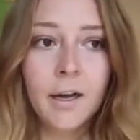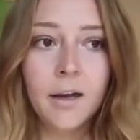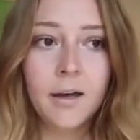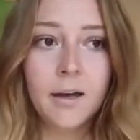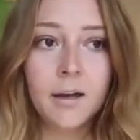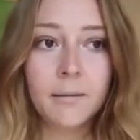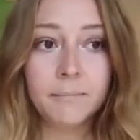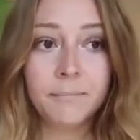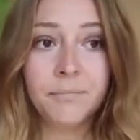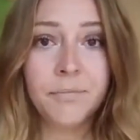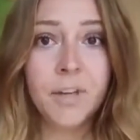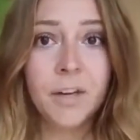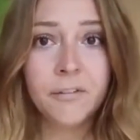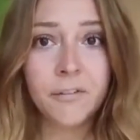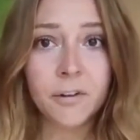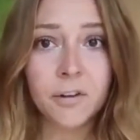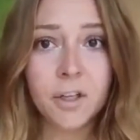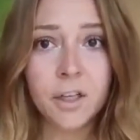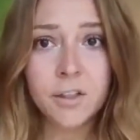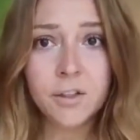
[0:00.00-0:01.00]

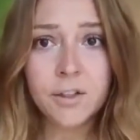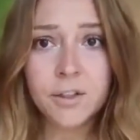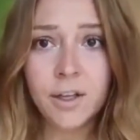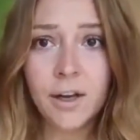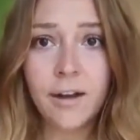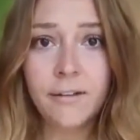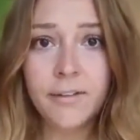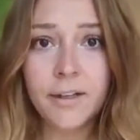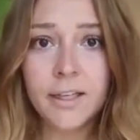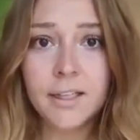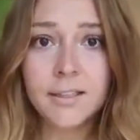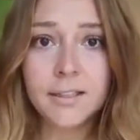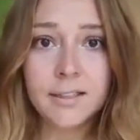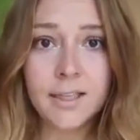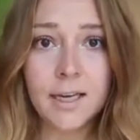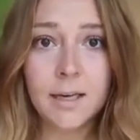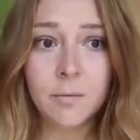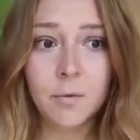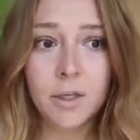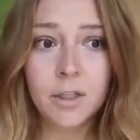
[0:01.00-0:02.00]
For lunch, they'll have like a
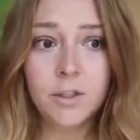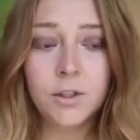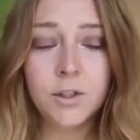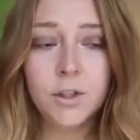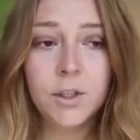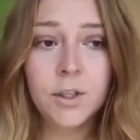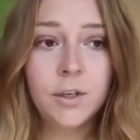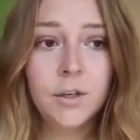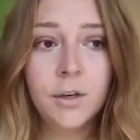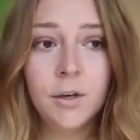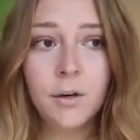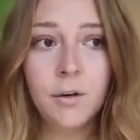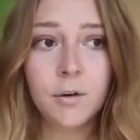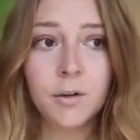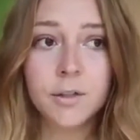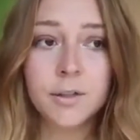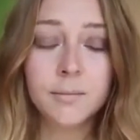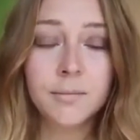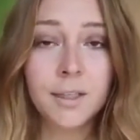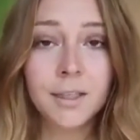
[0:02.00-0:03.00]
sandwich
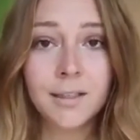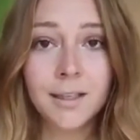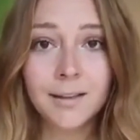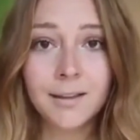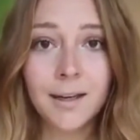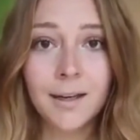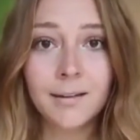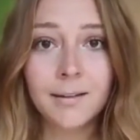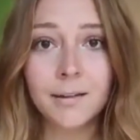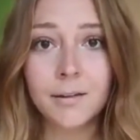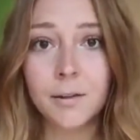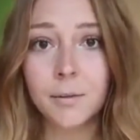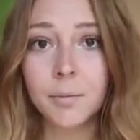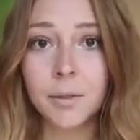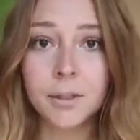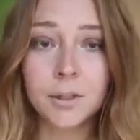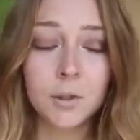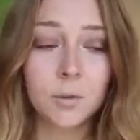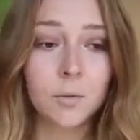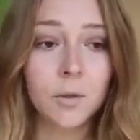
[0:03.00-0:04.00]
or something like that they'll
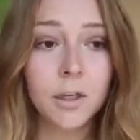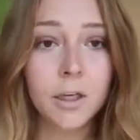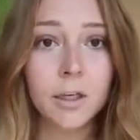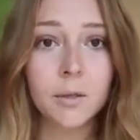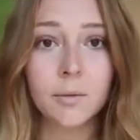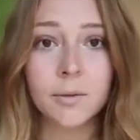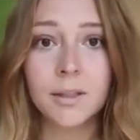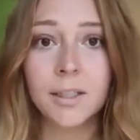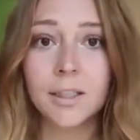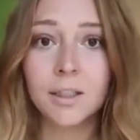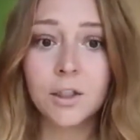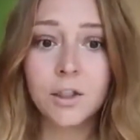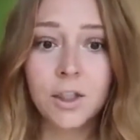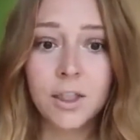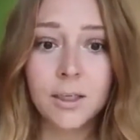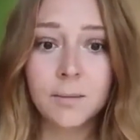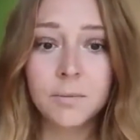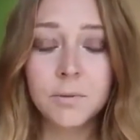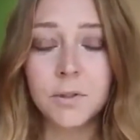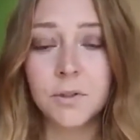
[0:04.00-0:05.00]
bring to work with like
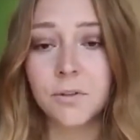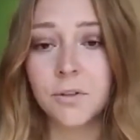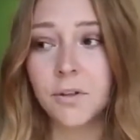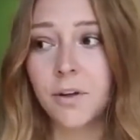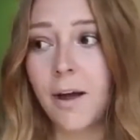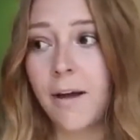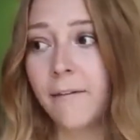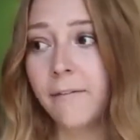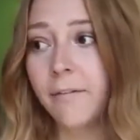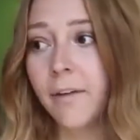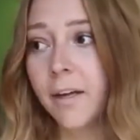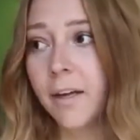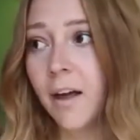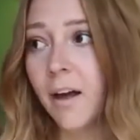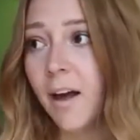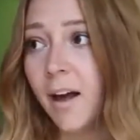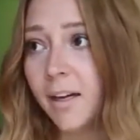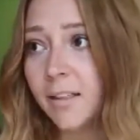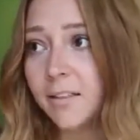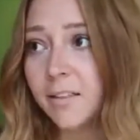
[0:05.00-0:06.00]
chips, or they'll have like a
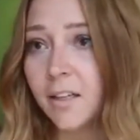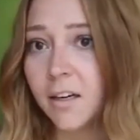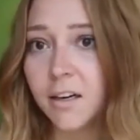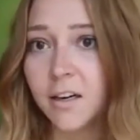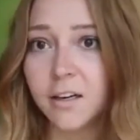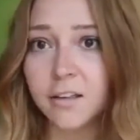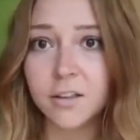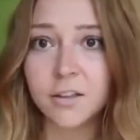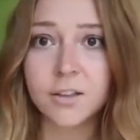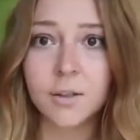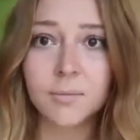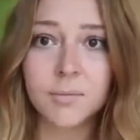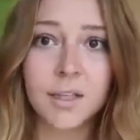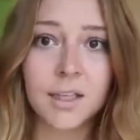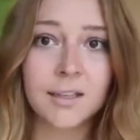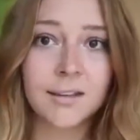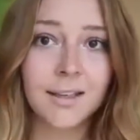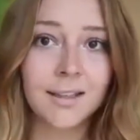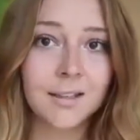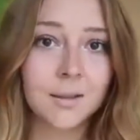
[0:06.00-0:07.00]
hot dog or
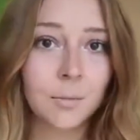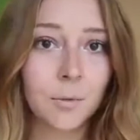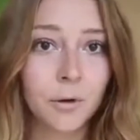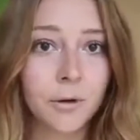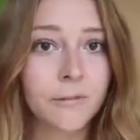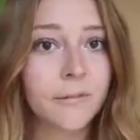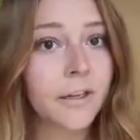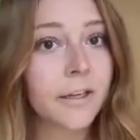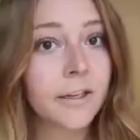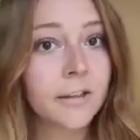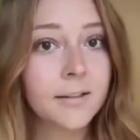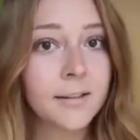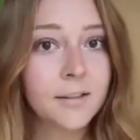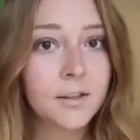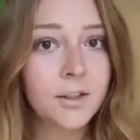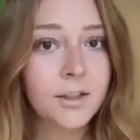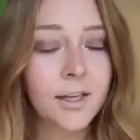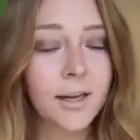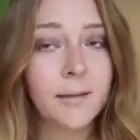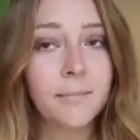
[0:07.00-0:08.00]
something that's more of like a
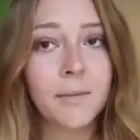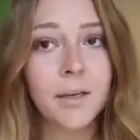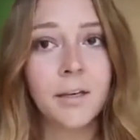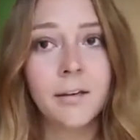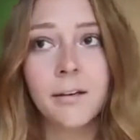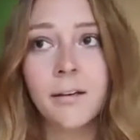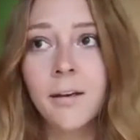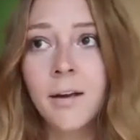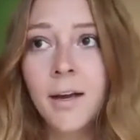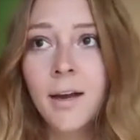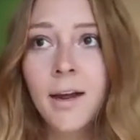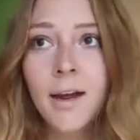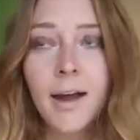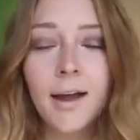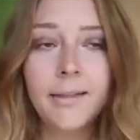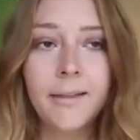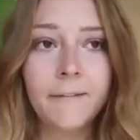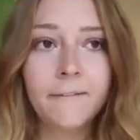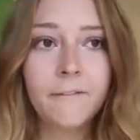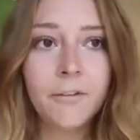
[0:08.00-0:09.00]
lunch type meal.
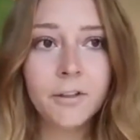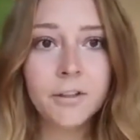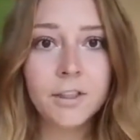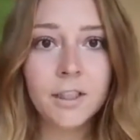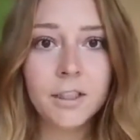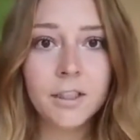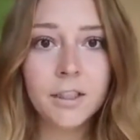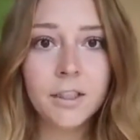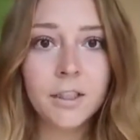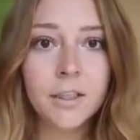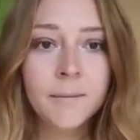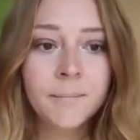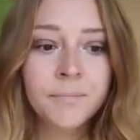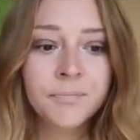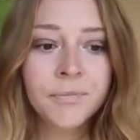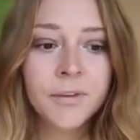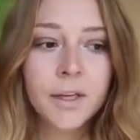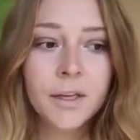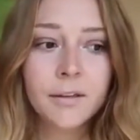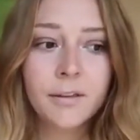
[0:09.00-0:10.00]
And then for dinner,
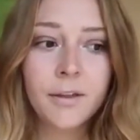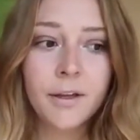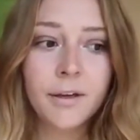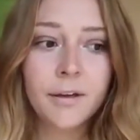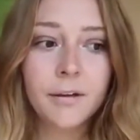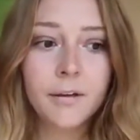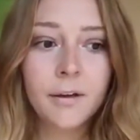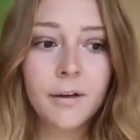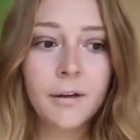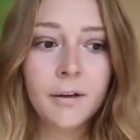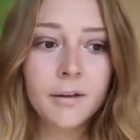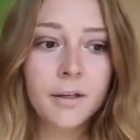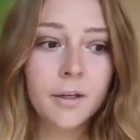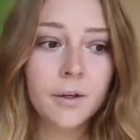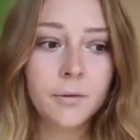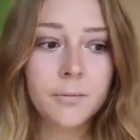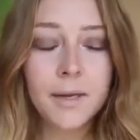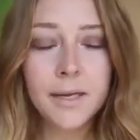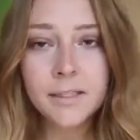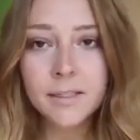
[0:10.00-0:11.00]
they'll, you
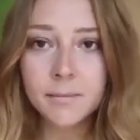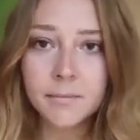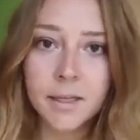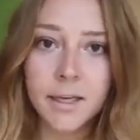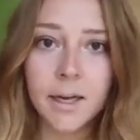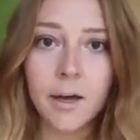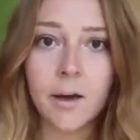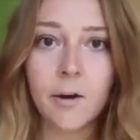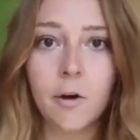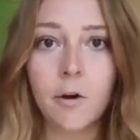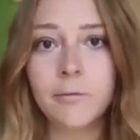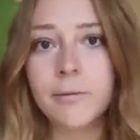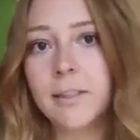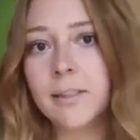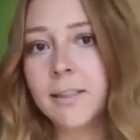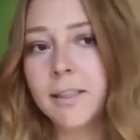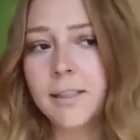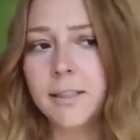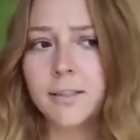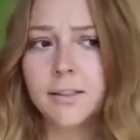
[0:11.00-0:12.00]
know, make something at home
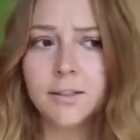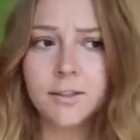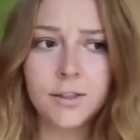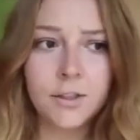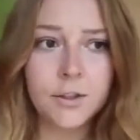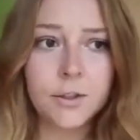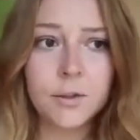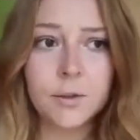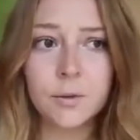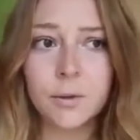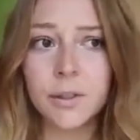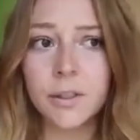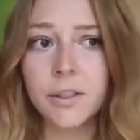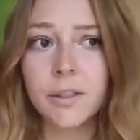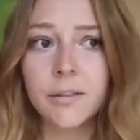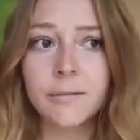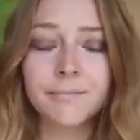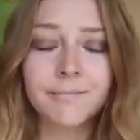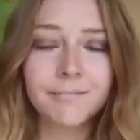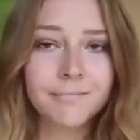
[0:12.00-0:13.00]
that's like a stew
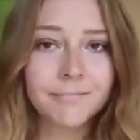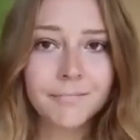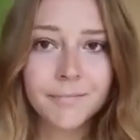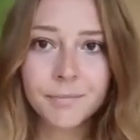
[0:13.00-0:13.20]
or